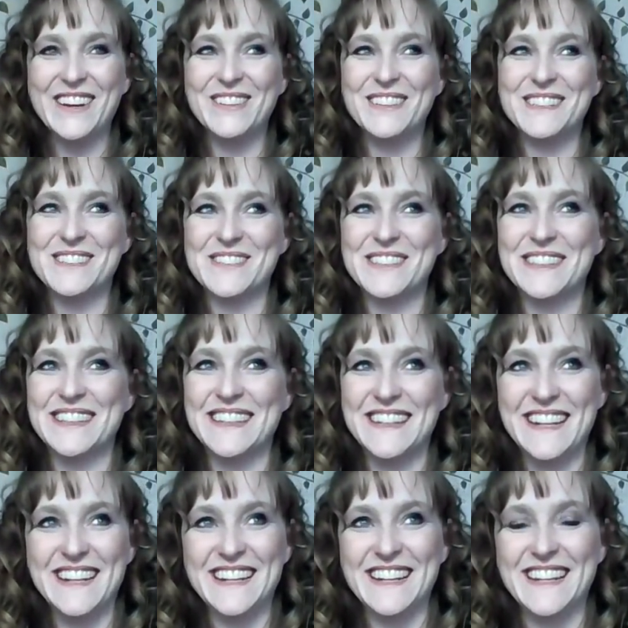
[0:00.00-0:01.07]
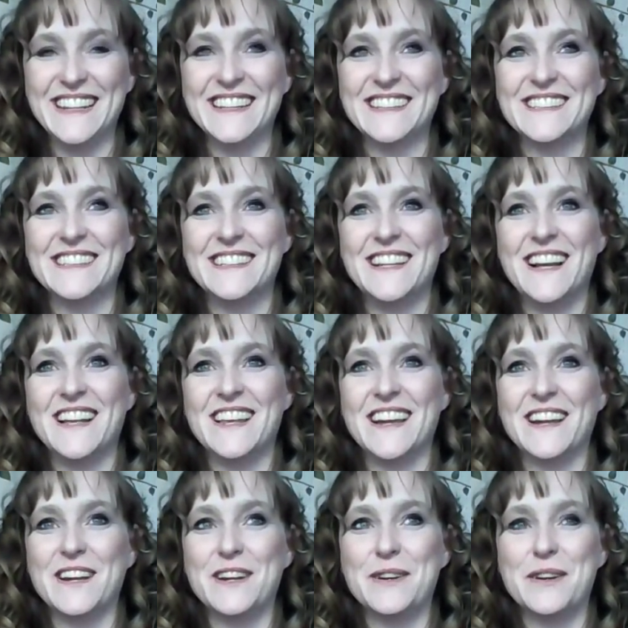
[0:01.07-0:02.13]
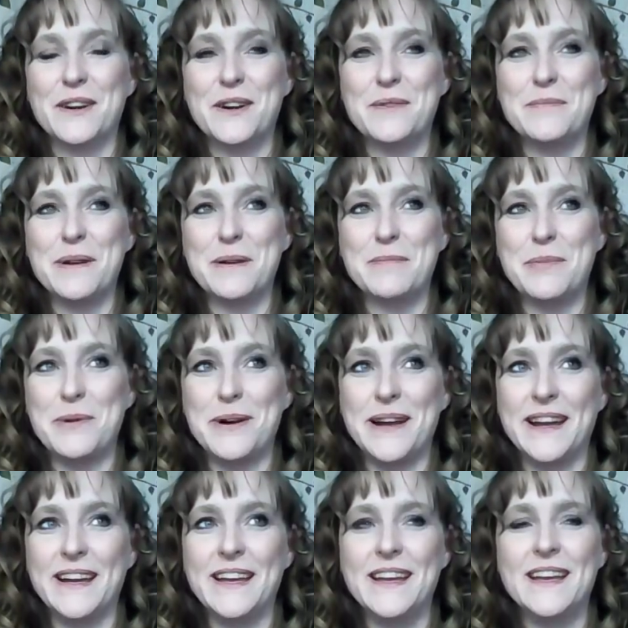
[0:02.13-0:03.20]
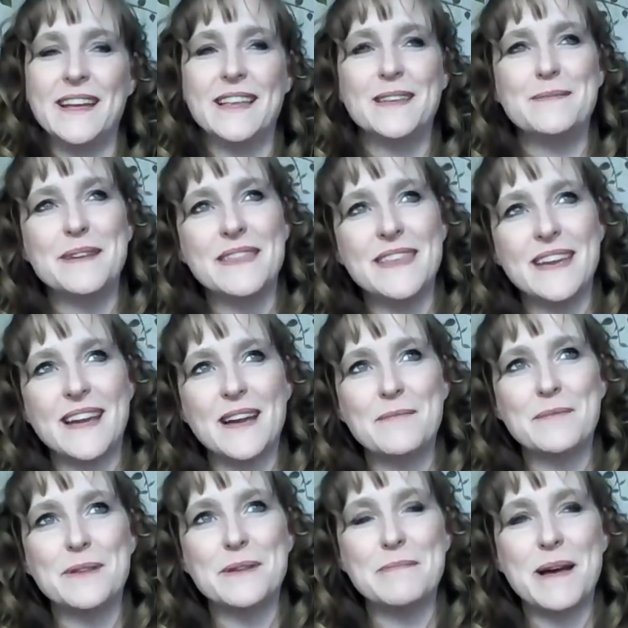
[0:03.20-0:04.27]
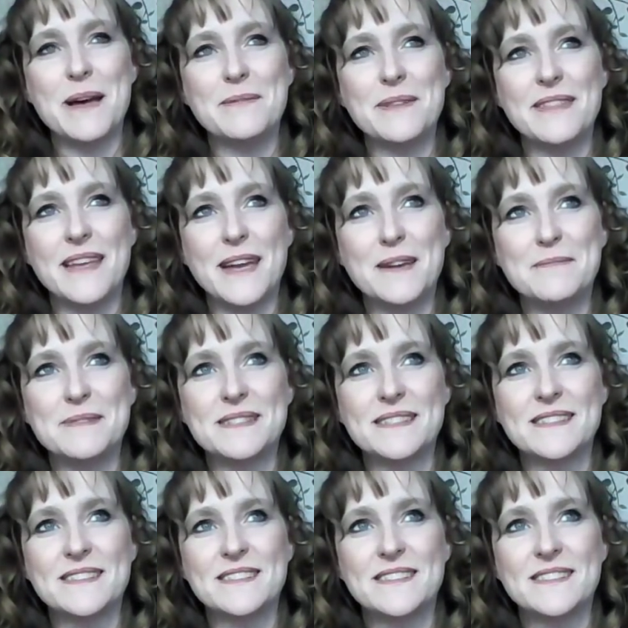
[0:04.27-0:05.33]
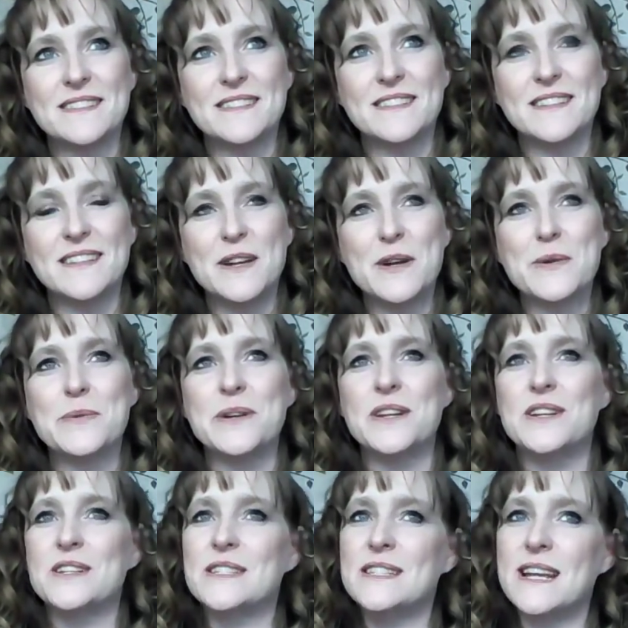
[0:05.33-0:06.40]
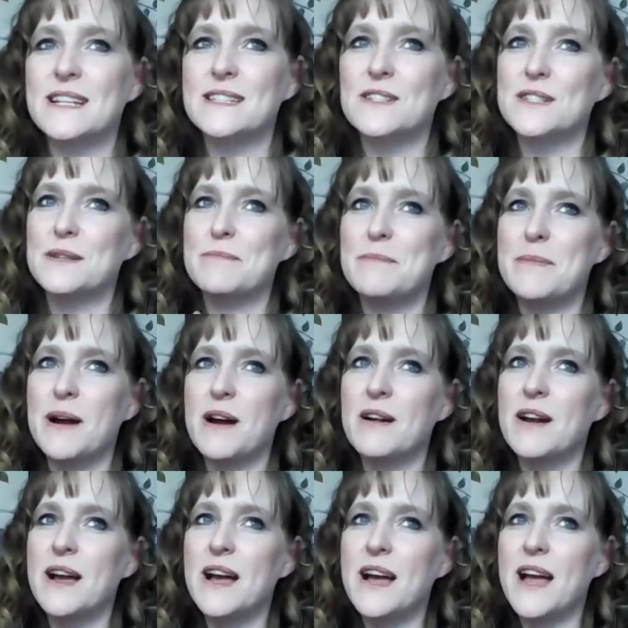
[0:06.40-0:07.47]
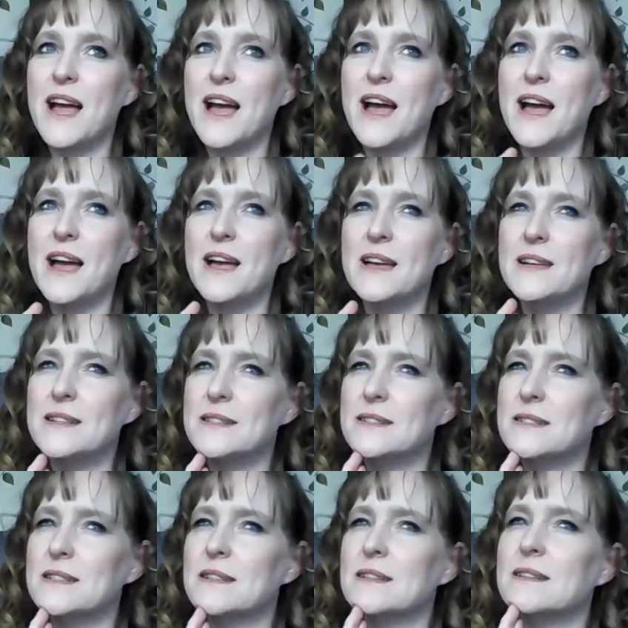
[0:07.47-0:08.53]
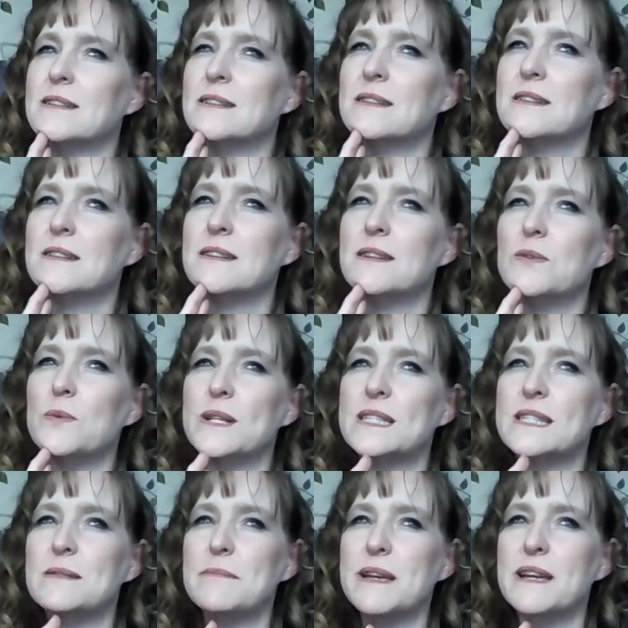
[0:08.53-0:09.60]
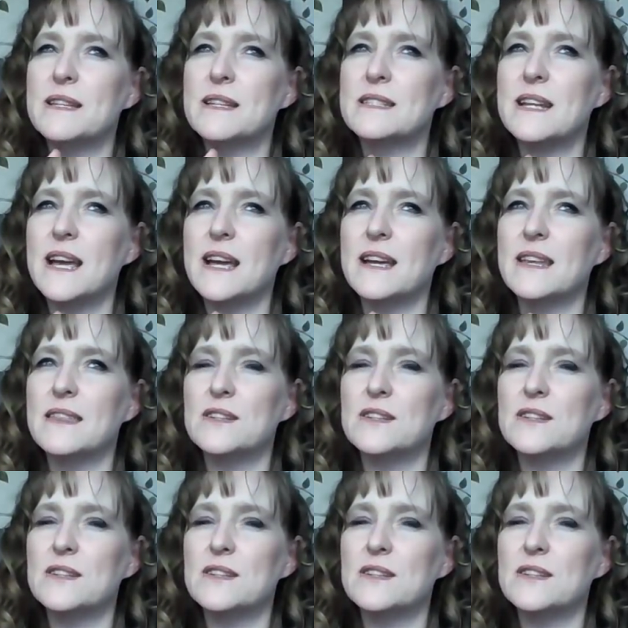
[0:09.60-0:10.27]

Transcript: It was really neat. It looked a lot like her, her big boy. Let me think. I'm really bad with names. What are your snakes? There's Amara and What's the male snake?